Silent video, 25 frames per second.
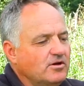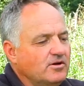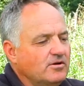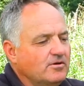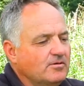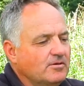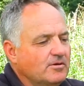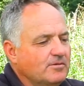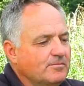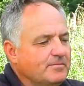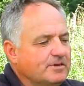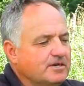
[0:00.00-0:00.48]

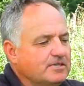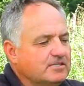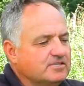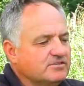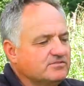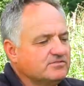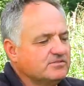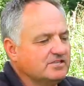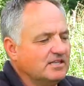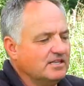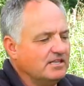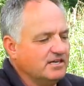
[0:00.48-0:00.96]
a piece
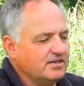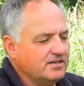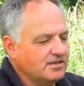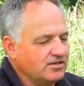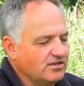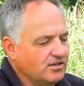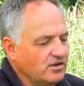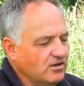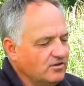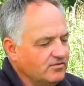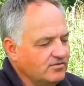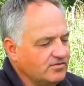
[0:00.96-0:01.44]
of
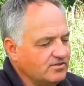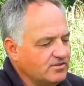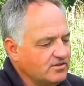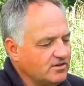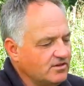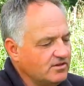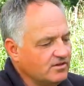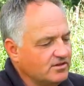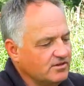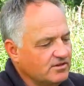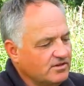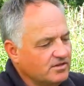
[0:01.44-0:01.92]
silicone over
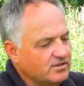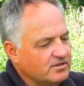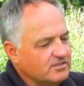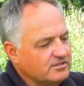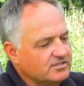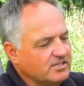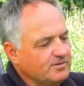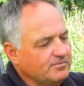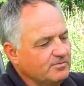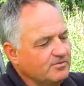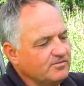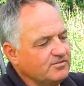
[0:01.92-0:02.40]
the
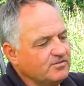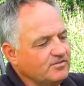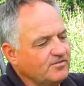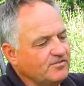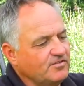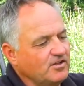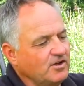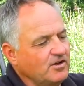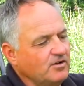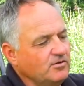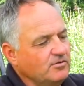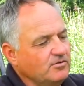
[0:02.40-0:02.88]
tip of the
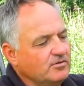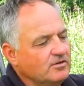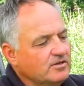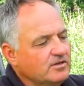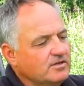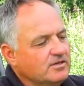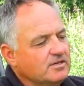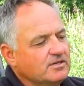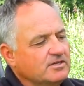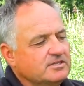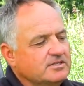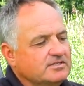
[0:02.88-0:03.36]
float
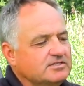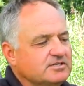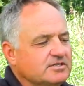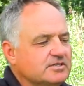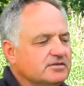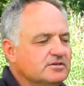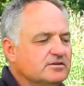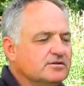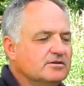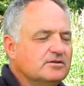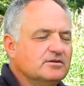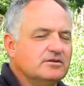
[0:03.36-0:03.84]

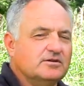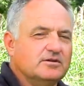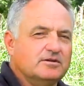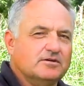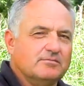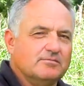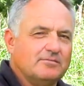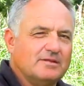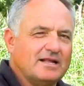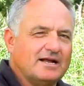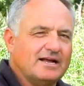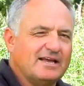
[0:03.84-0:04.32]
to
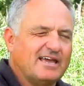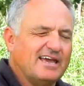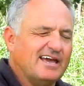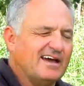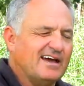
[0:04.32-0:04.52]
black